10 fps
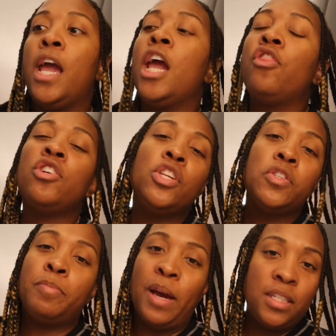And there's no
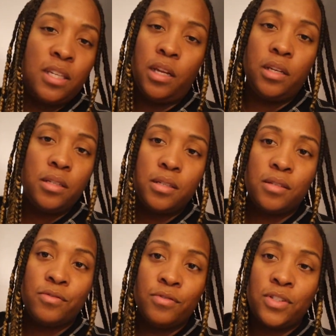spice in this.
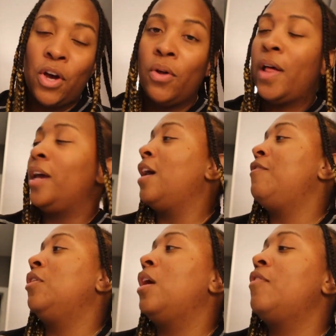So, like, if
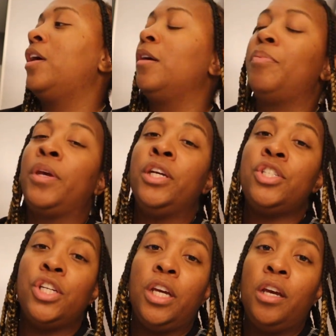you're looking for, like, a
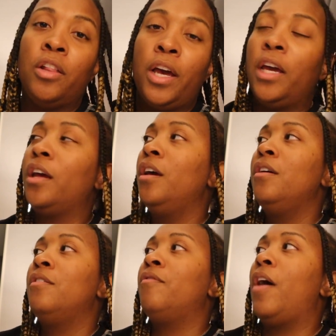PG, like,
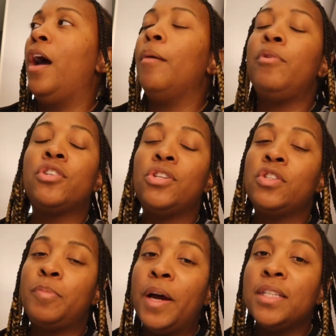vibe, there's no
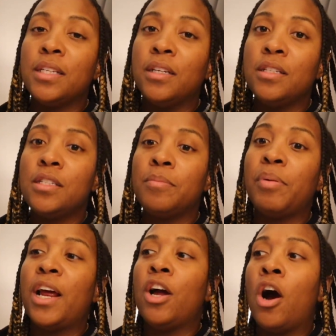spice in this.
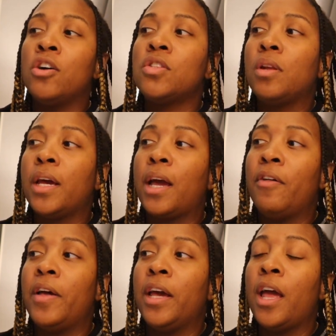But I also like how,
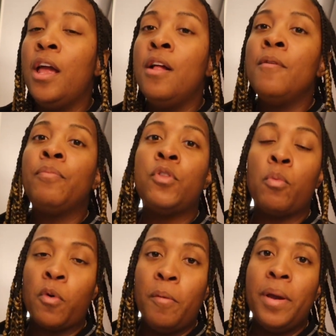like, the
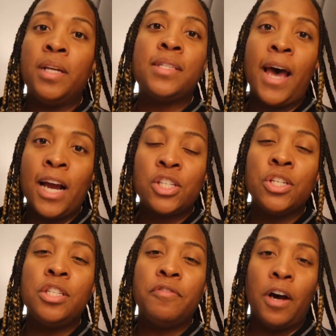romance
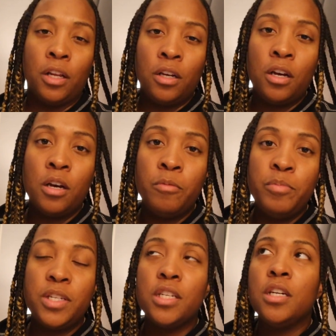actually
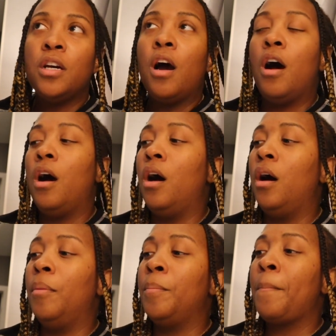developed.
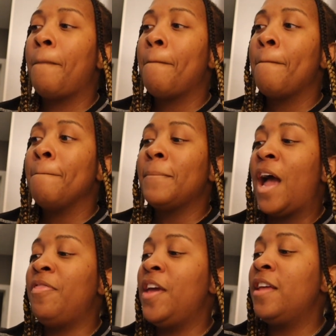
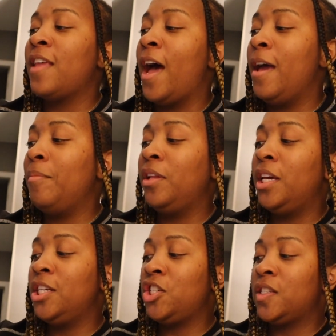I think that
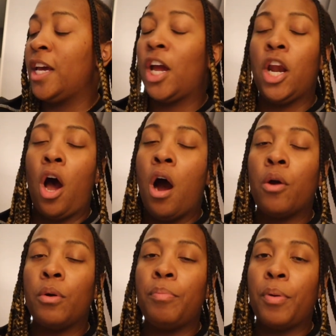Emily is just, like, an awkward